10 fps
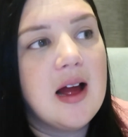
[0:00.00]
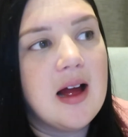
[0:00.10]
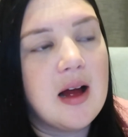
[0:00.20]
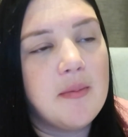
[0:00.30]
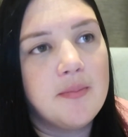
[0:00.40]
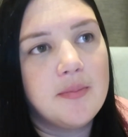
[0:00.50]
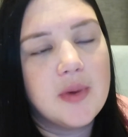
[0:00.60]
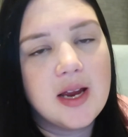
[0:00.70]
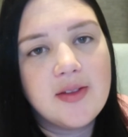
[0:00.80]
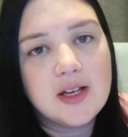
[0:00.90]
um,
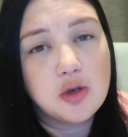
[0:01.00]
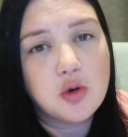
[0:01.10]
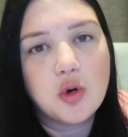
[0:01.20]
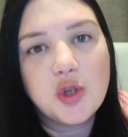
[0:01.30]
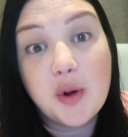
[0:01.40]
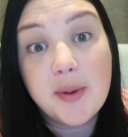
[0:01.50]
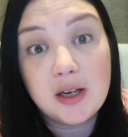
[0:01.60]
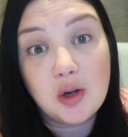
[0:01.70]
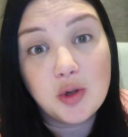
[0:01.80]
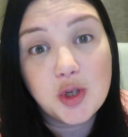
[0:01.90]
and this short term
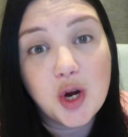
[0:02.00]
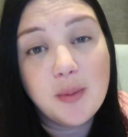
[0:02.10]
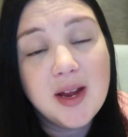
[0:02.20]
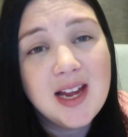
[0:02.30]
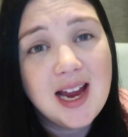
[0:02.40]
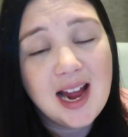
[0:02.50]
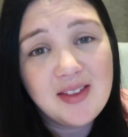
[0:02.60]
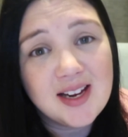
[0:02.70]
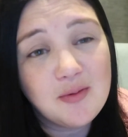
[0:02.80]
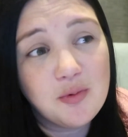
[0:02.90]
and long term
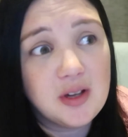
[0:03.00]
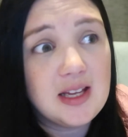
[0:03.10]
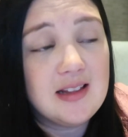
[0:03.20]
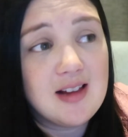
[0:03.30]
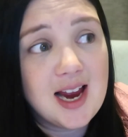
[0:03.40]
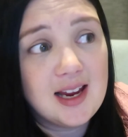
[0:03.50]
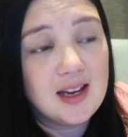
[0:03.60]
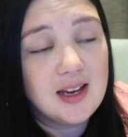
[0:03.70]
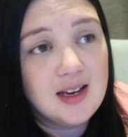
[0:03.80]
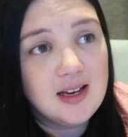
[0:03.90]
and that can really like,
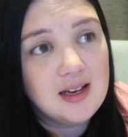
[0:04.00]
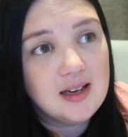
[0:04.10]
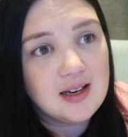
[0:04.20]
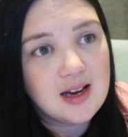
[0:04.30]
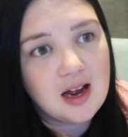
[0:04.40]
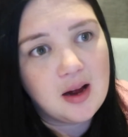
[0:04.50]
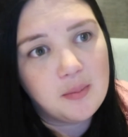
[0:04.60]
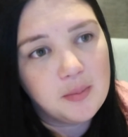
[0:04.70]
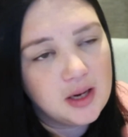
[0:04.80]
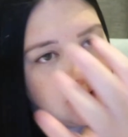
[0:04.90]

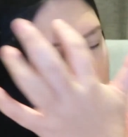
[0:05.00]
um,